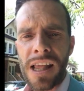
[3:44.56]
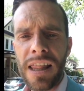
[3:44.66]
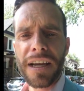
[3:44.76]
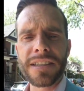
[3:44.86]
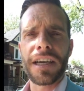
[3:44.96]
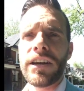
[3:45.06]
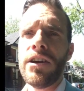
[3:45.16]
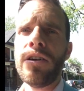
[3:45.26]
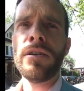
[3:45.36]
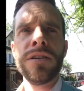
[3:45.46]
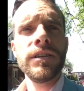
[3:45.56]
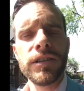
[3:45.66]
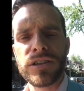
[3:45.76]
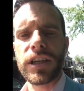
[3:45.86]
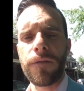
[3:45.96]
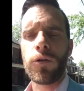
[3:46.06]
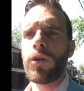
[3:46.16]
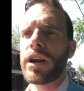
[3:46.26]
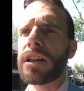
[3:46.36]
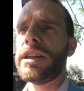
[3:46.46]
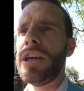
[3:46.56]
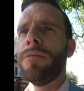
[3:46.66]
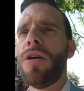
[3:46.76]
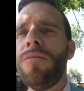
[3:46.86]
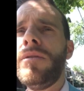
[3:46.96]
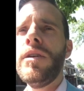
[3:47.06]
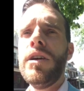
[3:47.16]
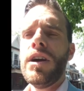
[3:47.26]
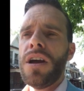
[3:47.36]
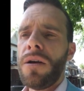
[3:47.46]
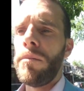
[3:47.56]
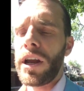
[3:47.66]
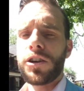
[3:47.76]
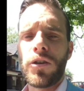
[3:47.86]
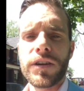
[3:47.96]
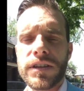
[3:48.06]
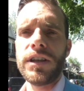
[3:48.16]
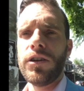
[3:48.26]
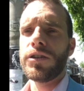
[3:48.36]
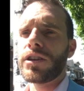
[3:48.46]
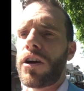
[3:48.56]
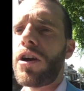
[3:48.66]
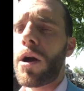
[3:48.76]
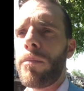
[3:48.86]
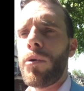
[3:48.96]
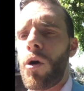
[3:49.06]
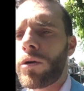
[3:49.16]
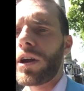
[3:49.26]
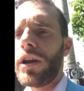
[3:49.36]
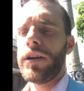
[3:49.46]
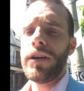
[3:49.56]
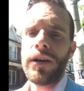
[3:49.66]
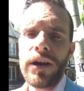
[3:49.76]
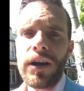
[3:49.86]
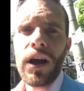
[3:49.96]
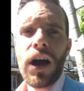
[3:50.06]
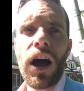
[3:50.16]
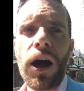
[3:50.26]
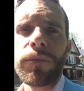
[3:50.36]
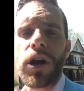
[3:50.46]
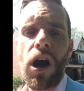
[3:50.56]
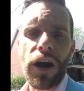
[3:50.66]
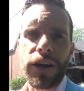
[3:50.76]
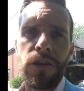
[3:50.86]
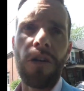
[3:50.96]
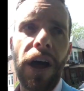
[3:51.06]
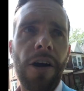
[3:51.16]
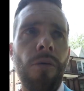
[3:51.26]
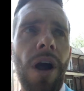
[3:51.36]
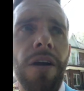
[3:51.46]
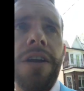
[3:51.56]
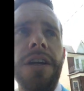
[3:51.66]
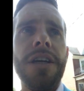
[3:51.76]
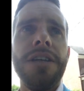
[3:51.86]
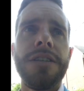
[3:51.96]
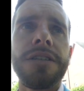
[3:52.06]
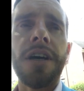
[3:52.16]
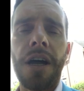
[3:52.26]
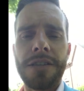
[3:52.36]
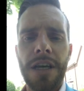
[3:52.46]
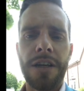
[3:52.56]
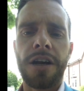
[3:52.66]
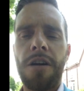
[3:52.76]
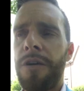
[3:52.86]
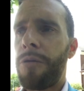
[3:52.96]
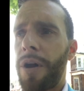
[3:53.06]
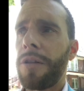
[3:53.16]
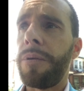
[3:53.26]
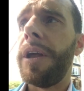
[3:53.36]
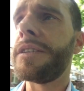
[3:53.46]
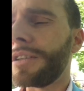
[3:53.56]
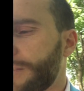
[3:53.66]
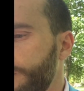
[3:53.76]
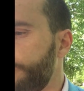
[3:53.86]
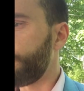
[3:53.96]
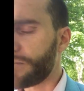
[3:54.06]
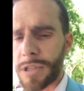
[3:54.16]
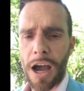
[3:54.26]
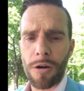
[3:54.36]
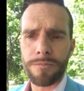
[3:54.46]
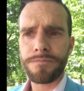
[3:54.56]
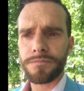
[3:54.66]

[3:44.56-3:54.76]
like I said, definitely want to clean them, make sure the seals are not broken, caulking, all that around it is taken care of on a regular basis. Now,